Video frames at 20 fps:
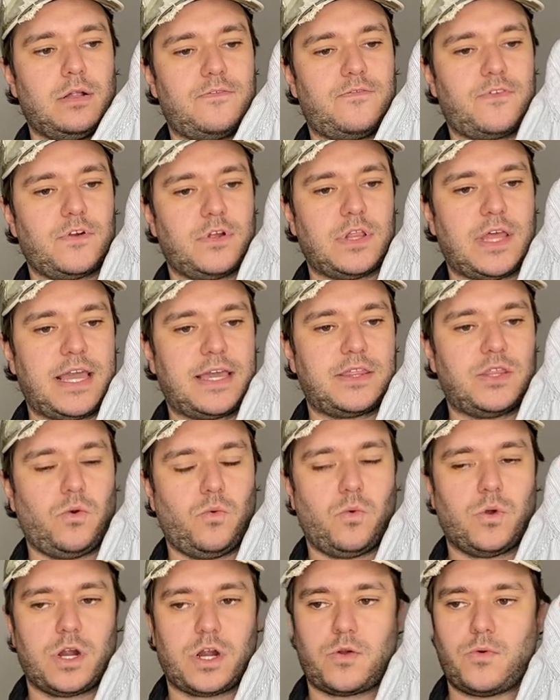for like the
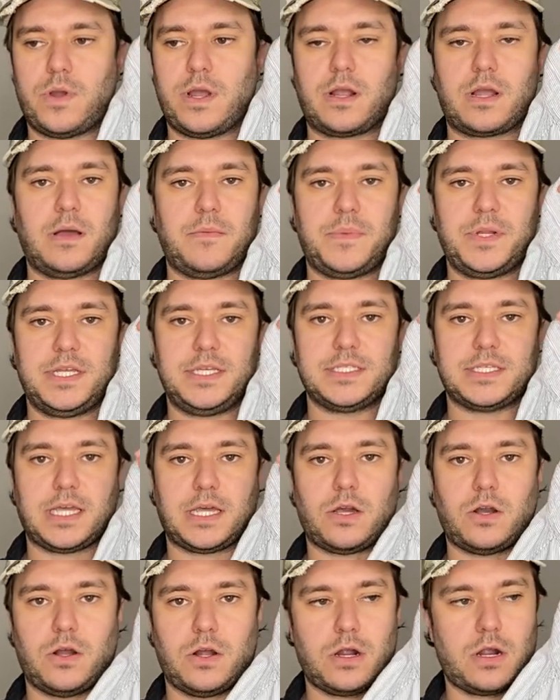workwear companies like
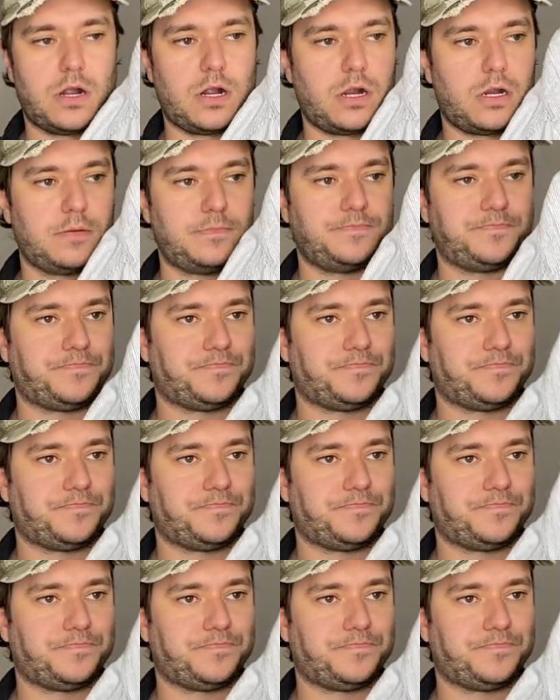Carhartt,